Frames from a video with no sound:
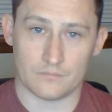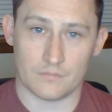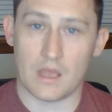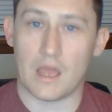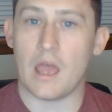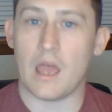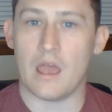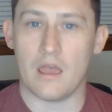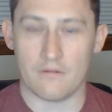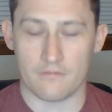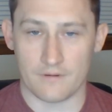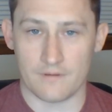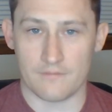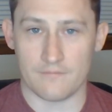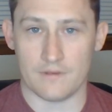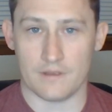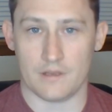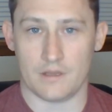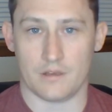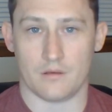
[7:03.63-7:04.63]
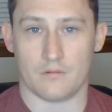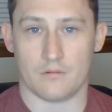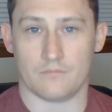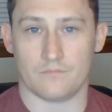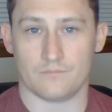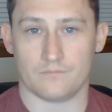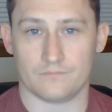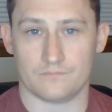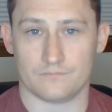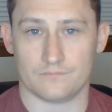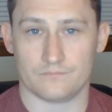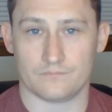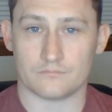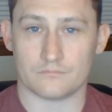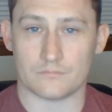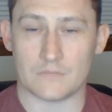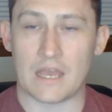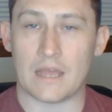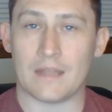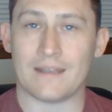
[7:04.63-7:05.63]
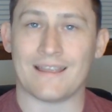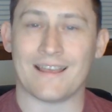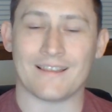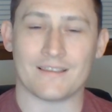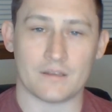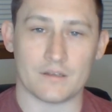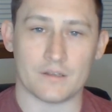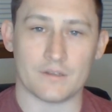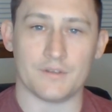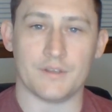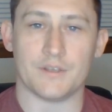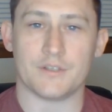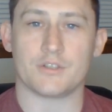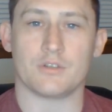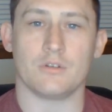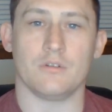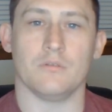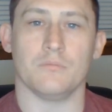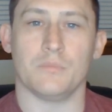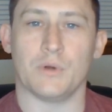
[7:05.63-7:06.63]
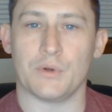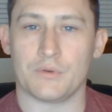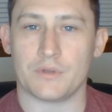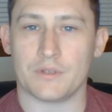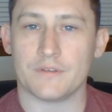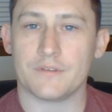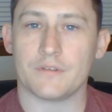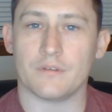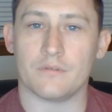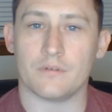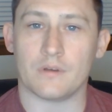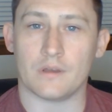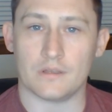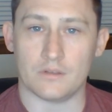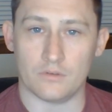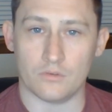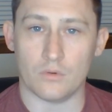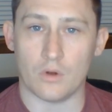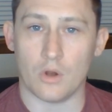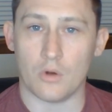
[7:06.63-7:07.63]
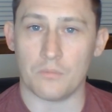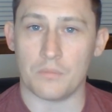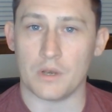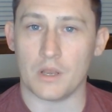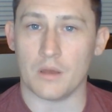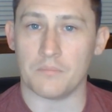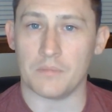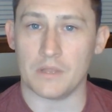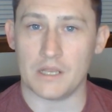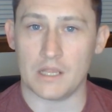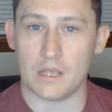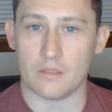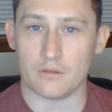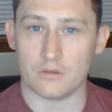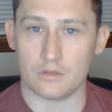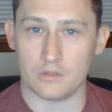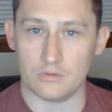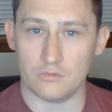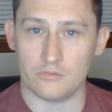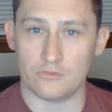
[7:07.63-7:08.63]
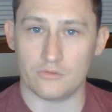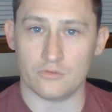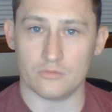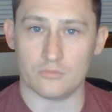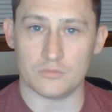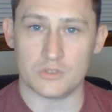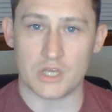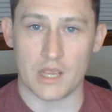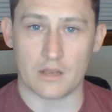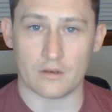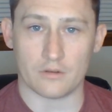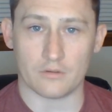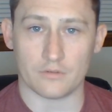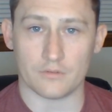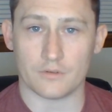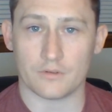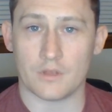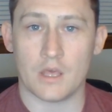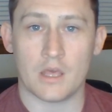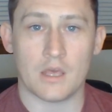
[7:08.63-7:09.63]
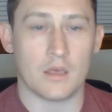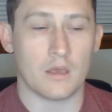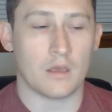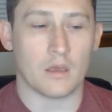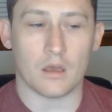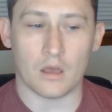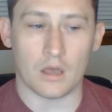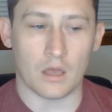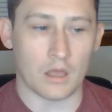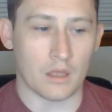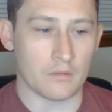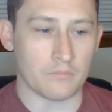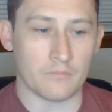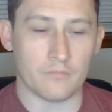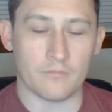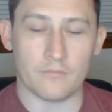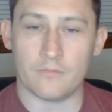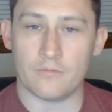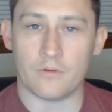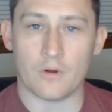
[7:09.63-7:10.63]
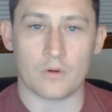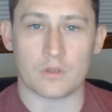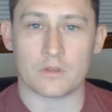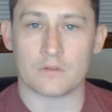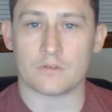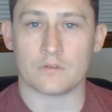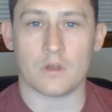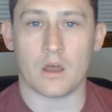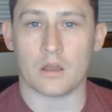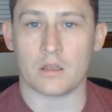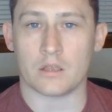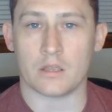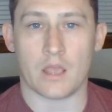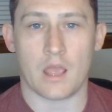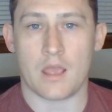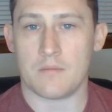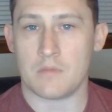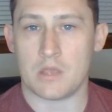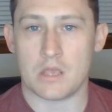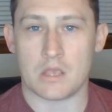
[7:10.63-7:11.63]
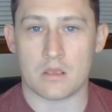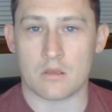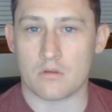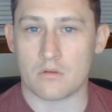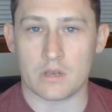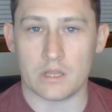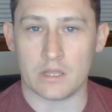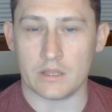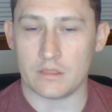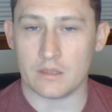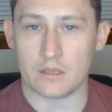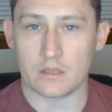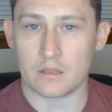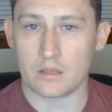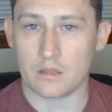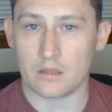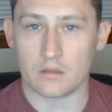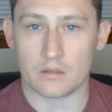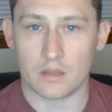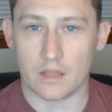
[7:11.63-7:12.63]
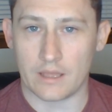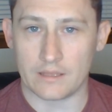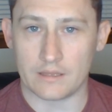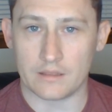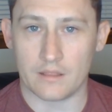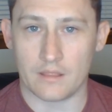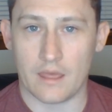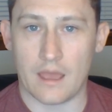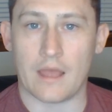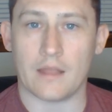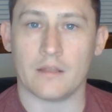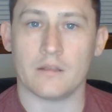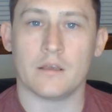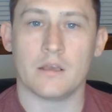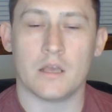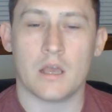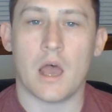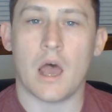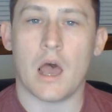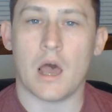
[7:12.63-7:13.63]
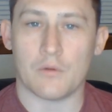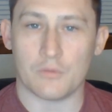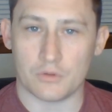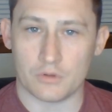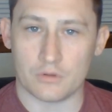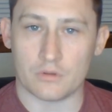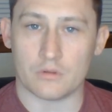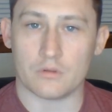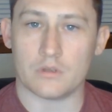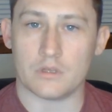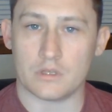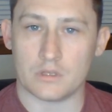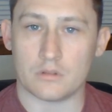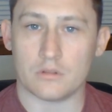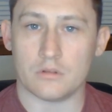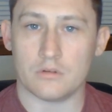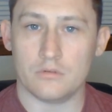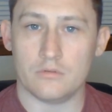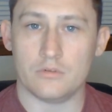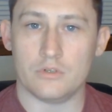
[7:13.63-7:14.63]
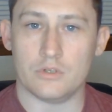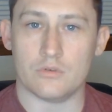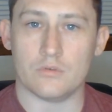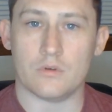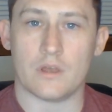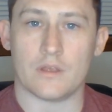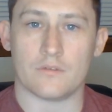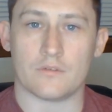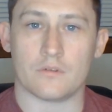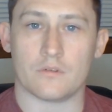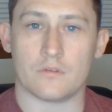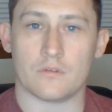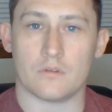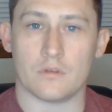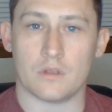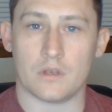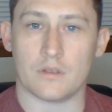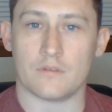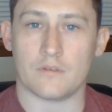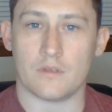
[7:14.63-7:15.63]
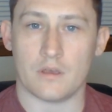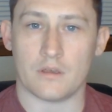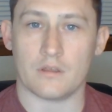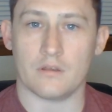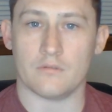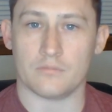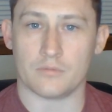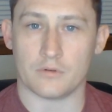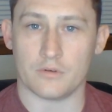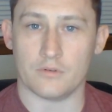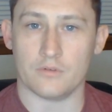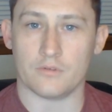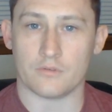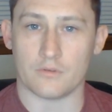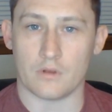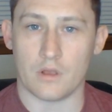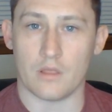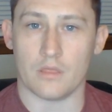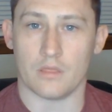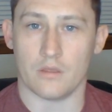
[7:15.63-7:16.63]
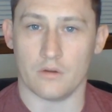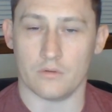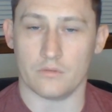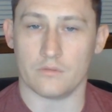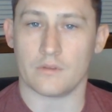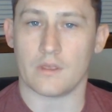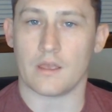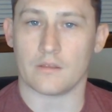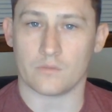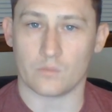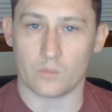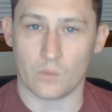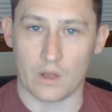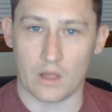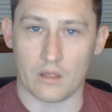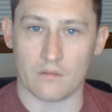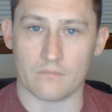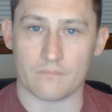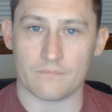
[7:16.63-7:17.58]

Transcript: every video. And as an additional bonus, if I do open up any other YouTube channels uh, focused on gaming or anything like that, I will include you as an executive producer on those as well.